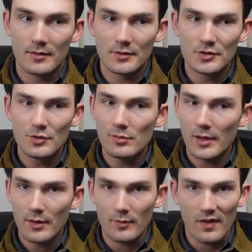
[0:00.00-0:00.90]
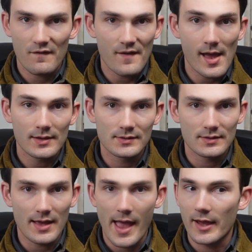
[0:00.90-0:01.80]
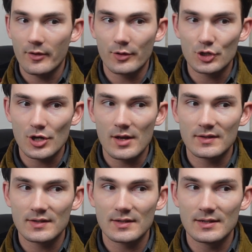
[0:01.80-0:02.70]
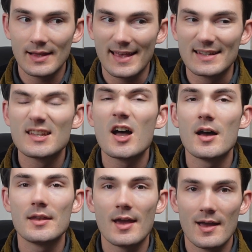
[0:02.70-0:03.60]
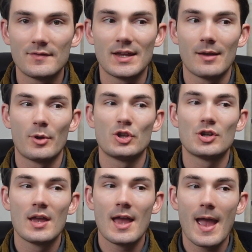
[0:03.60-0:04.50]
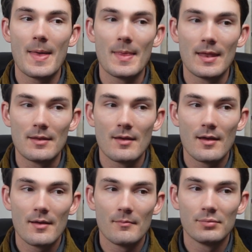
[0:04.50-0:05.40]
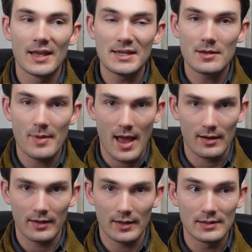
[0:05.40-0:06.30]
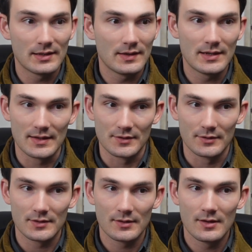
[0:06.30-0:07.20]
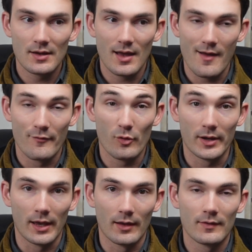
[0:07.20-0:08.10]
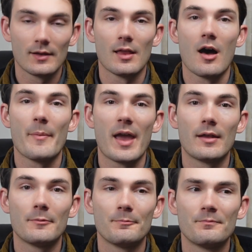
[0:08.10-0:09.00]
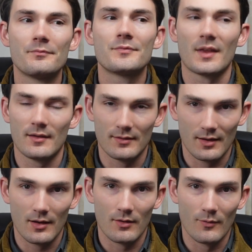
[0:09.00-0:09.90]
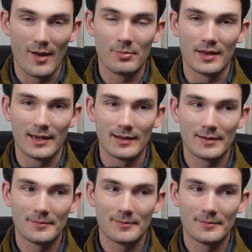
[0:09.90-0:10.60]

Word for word: dueling with fast, accurate shots, dealing a ton of damage, and then blending back into the desert, avoiding the lawman. Well played.